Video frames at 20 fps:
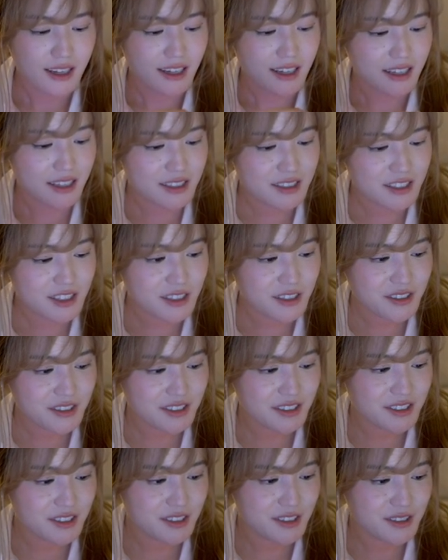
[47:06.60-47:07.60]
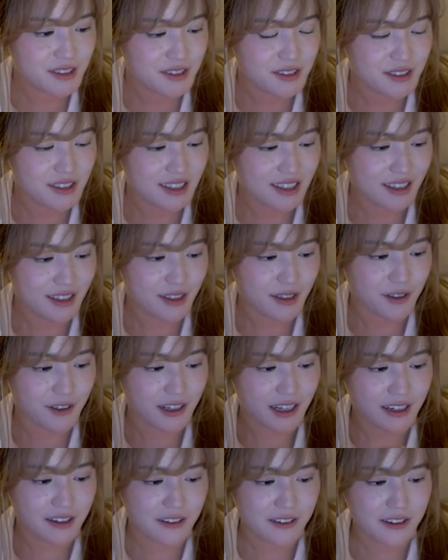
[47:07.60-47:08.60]
it shows you your
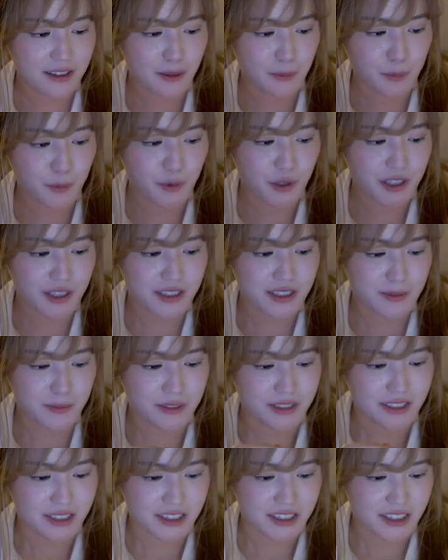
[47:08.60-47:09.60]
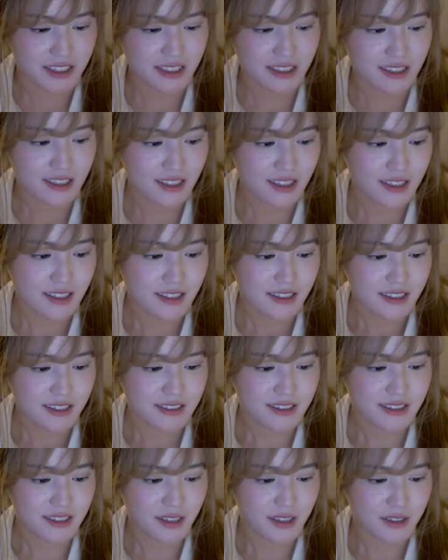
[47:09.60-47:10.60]
health predisposition.
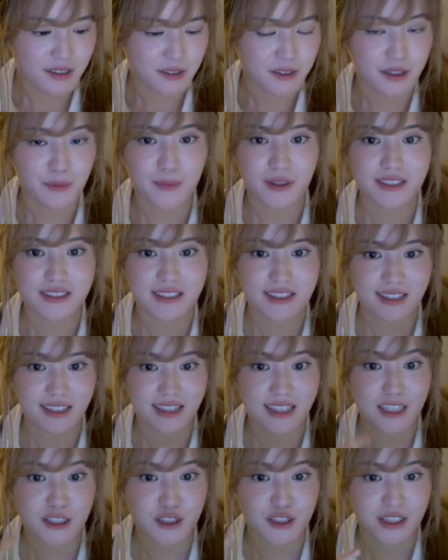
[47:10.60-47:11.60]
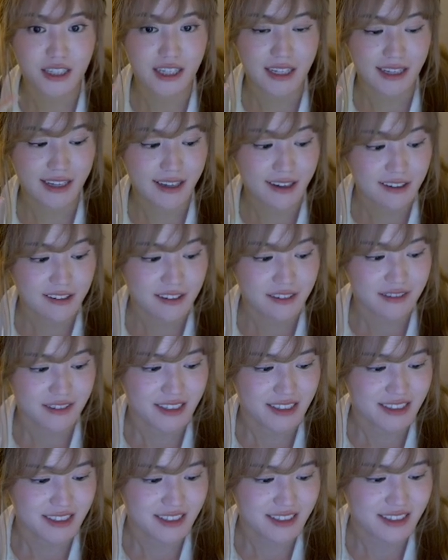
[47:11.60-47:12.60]
So basically like genetic health
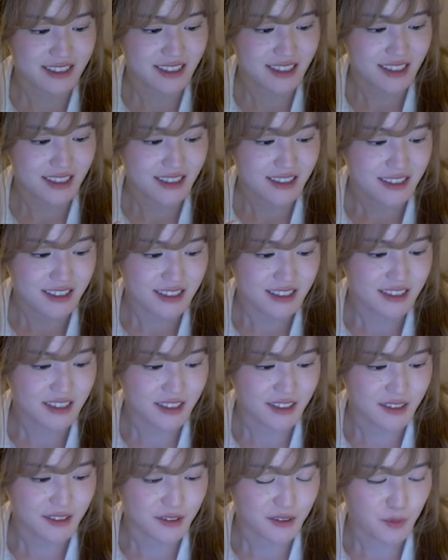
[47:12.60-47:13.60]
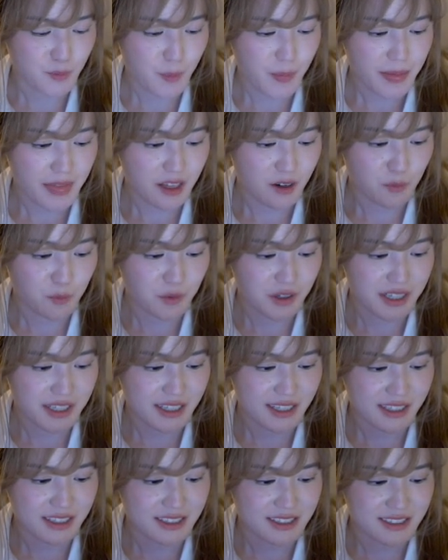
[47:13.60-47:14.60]
risks. So one
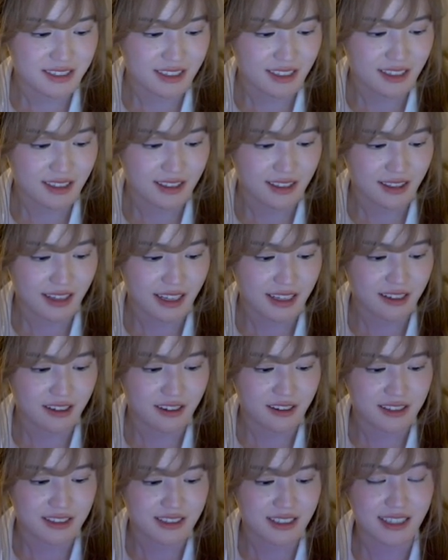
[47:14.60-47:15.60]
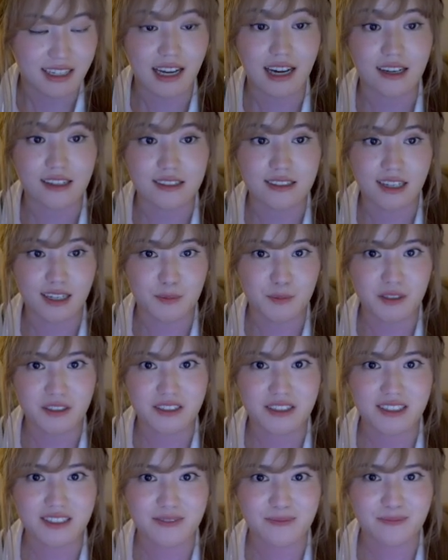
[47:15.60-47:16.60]
is late onset
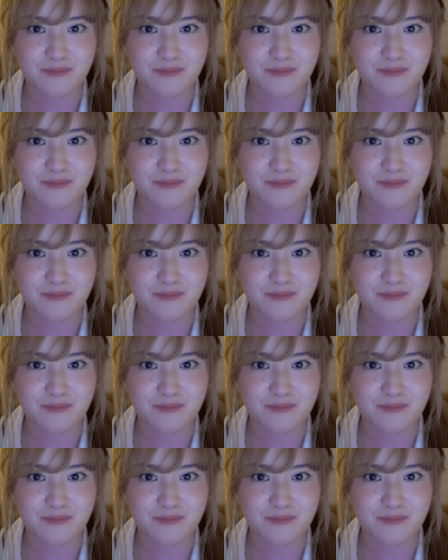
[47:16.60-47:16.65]
Alzheimer's.